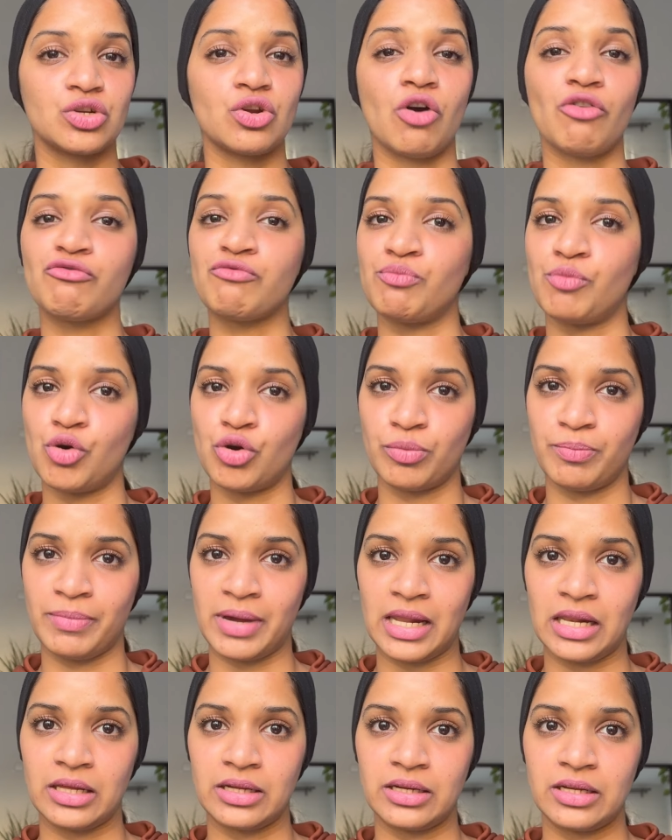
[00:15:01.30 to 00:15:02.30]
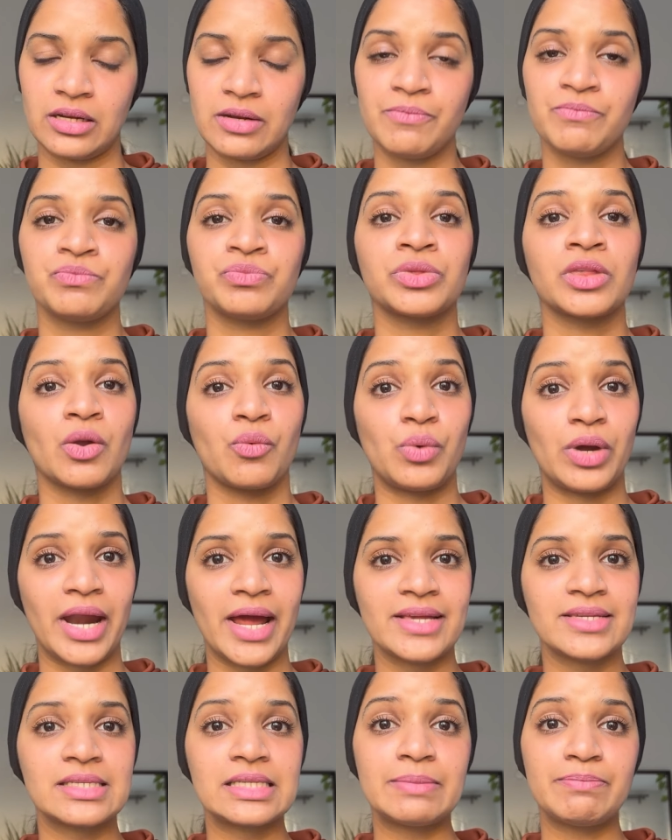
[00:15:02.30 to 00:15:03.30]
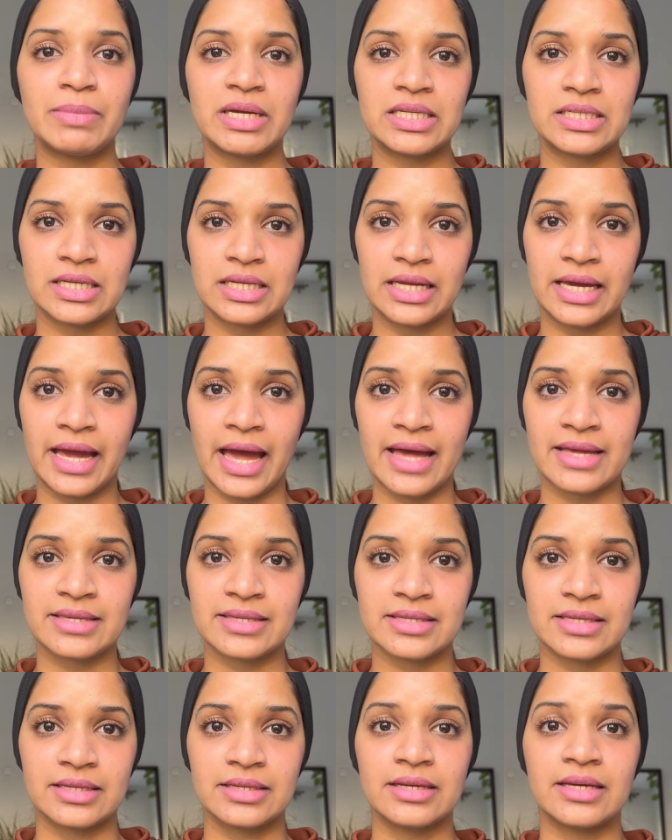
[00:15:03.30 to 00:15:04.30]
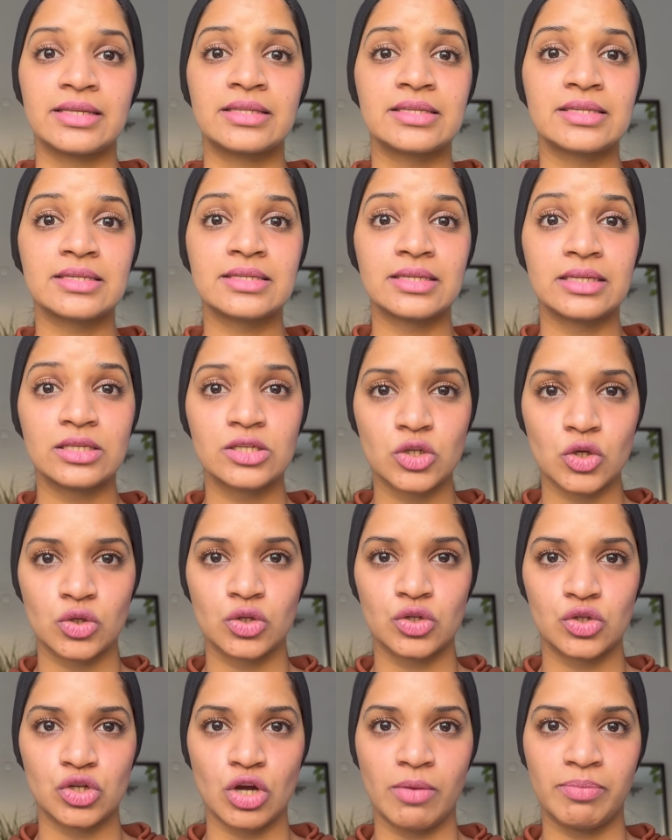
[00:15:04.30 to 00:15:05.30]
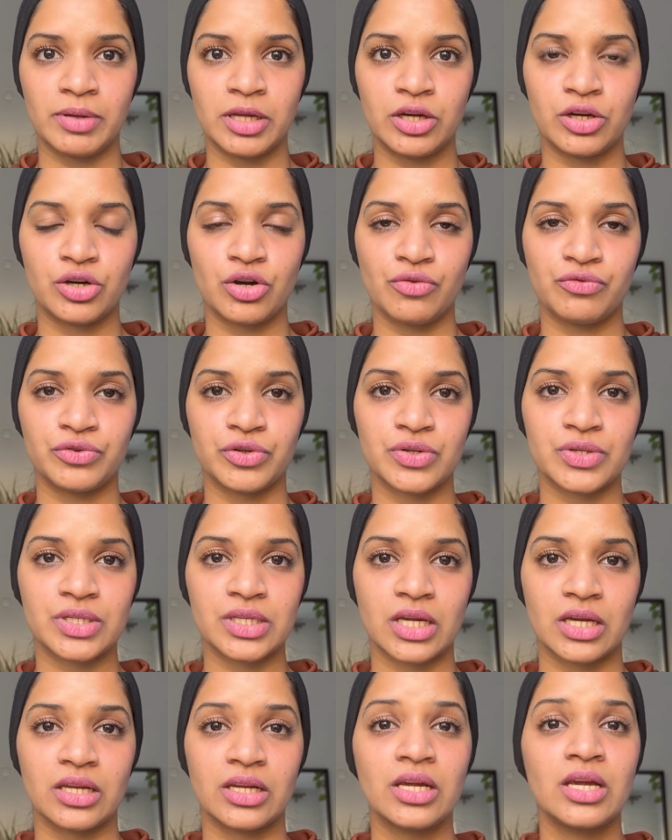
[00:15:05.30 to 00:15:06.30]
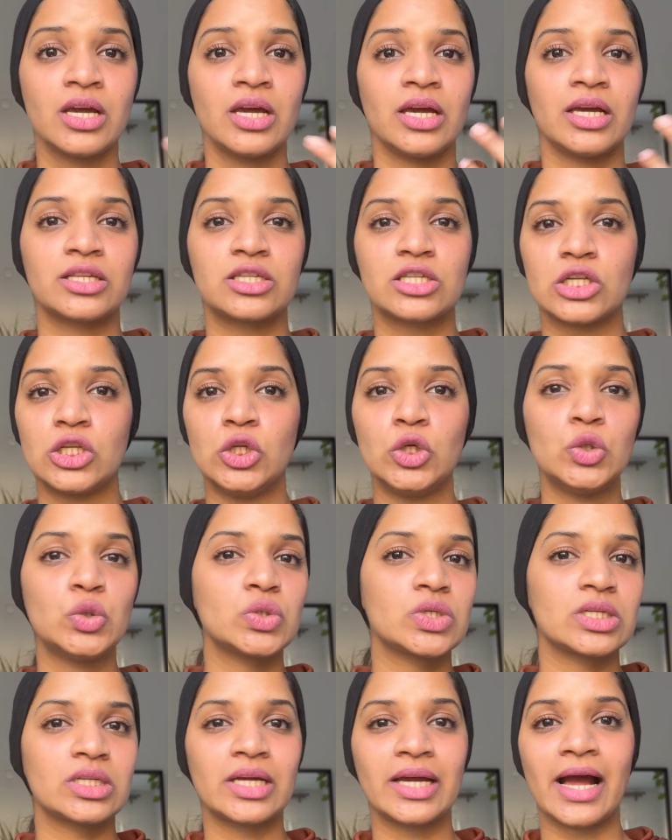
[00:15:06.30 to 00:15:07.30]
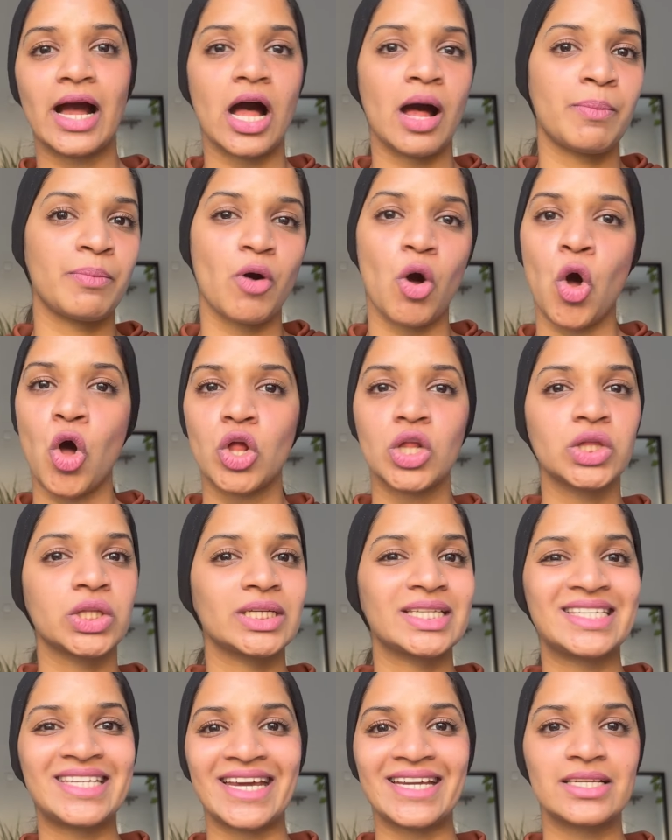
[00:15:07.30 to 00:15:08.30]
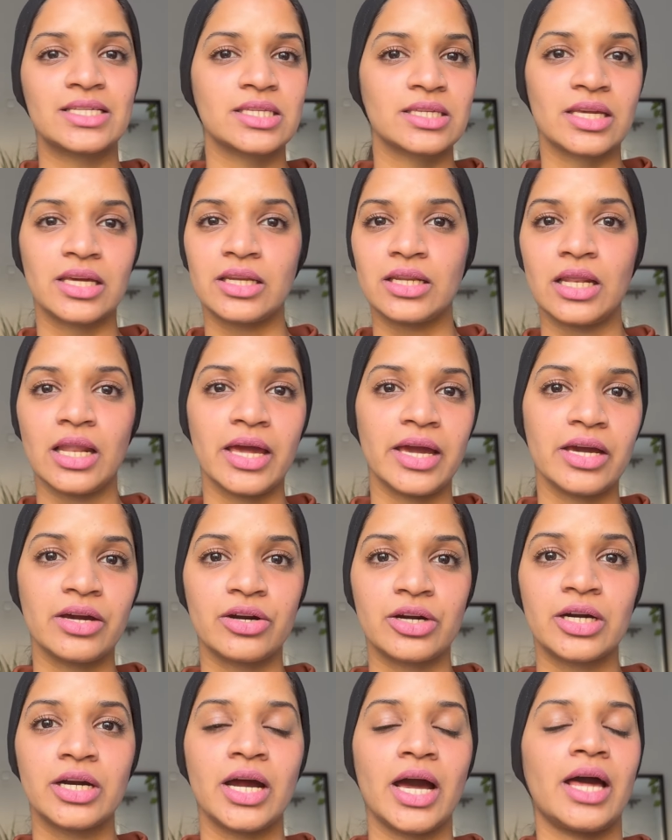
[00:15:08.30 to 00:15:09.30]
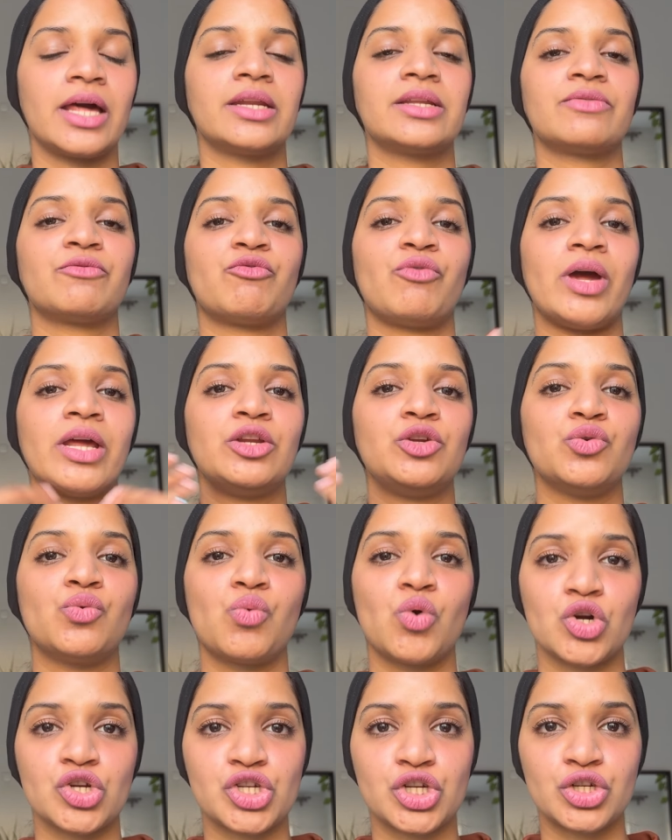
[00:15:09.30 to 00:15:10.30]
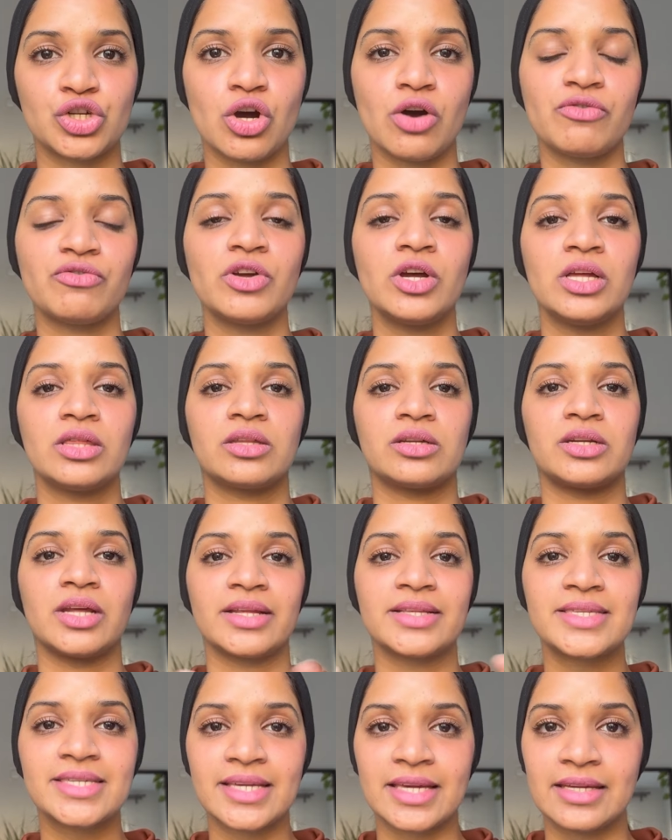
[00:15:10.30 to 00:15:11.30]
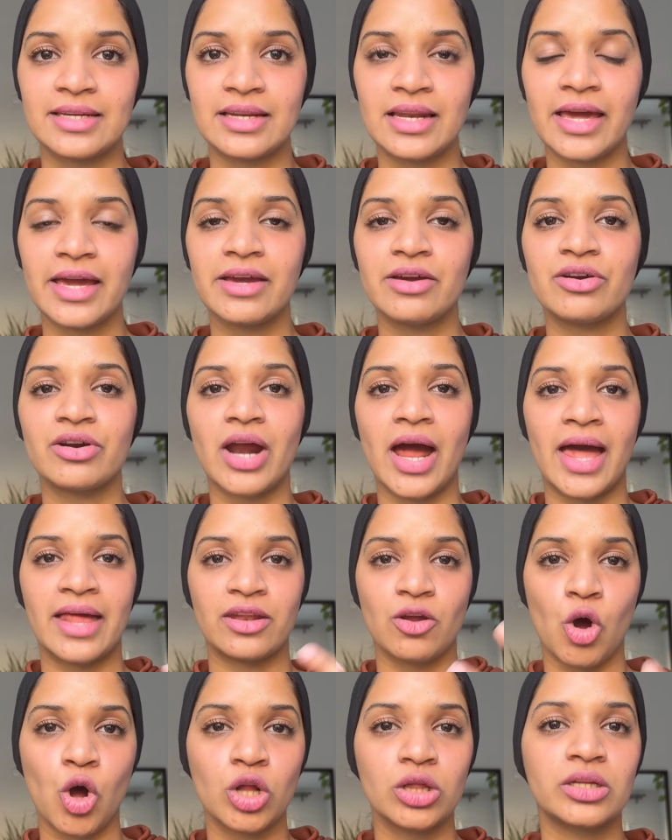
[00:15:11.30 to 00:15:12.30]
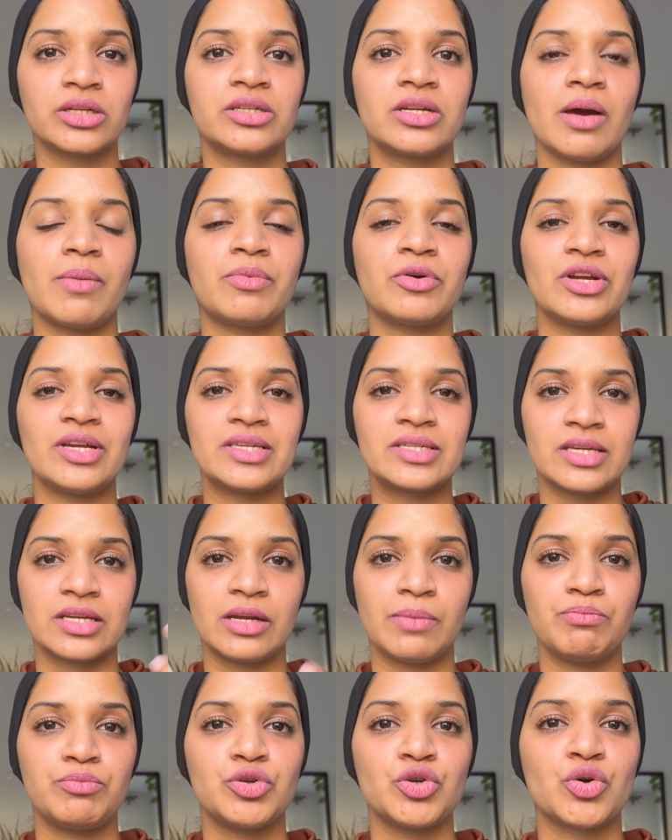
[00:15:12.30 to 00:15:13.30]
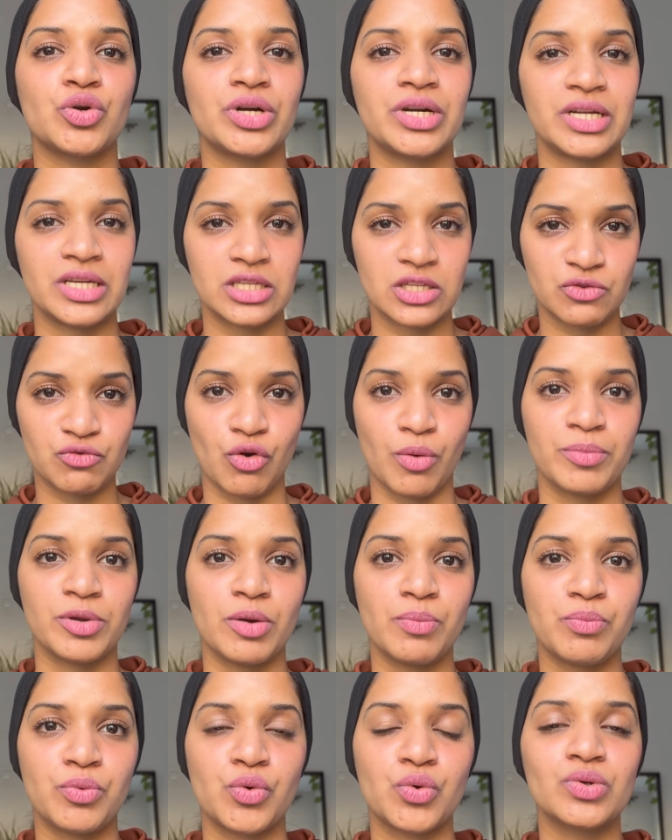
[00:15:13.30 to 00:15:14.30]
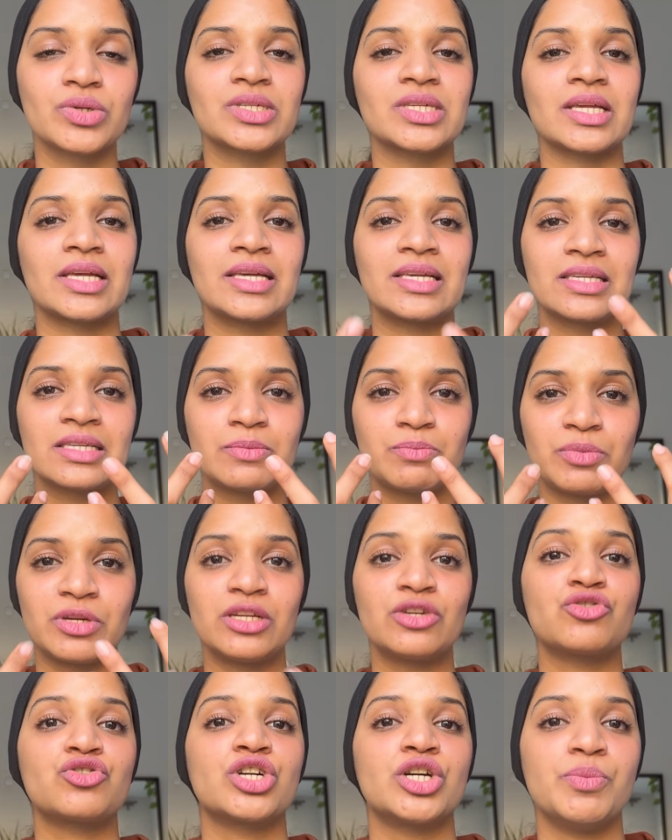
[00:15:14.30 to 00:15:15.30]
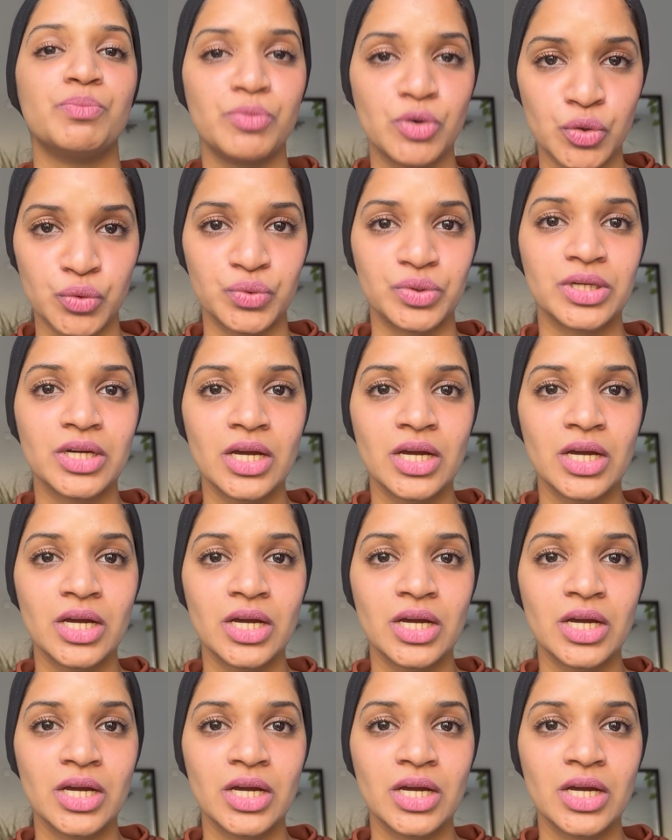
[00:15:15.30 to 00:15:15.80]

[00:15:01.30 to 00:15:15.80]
of more melanin. Whereas the Mandelic acid, it sits on the top layer of your skin, it's loosening up all the dead skin layer, and when you wash it off, the dead skin layer and all the debris and impurities from your pores is been removed.